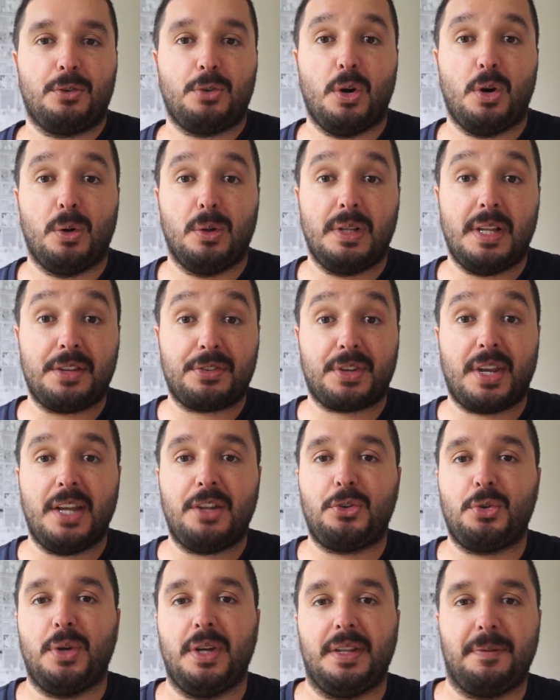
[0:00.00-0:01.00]
So let's
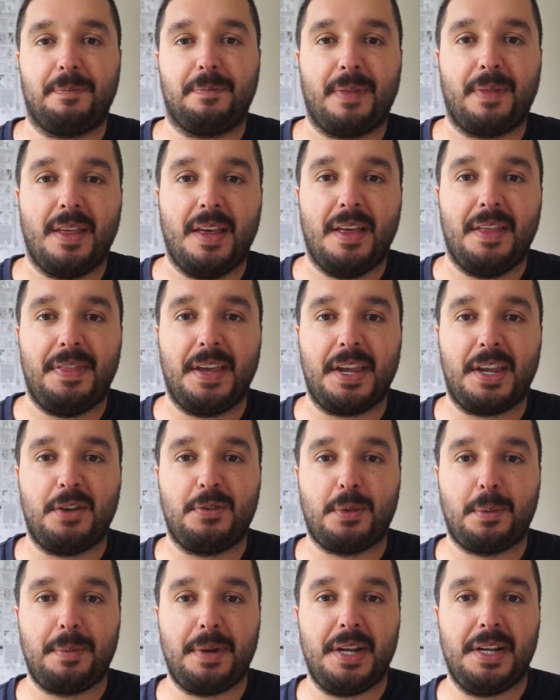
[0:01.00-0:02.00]
get to it. Thank you
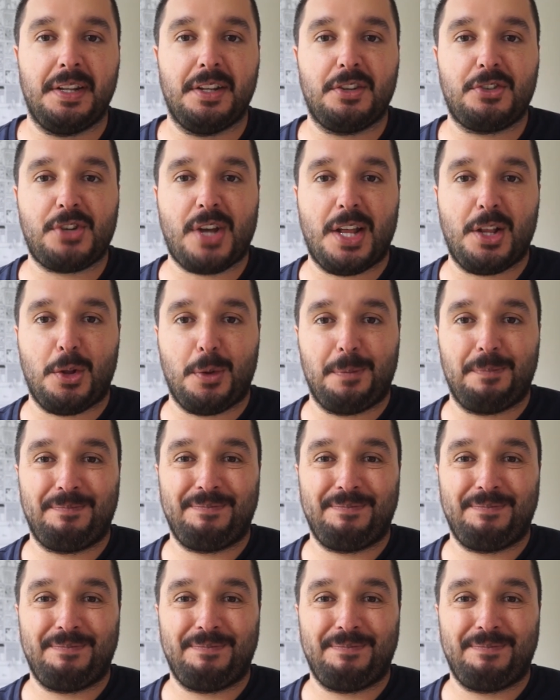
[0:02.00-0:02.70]
for being in the channel.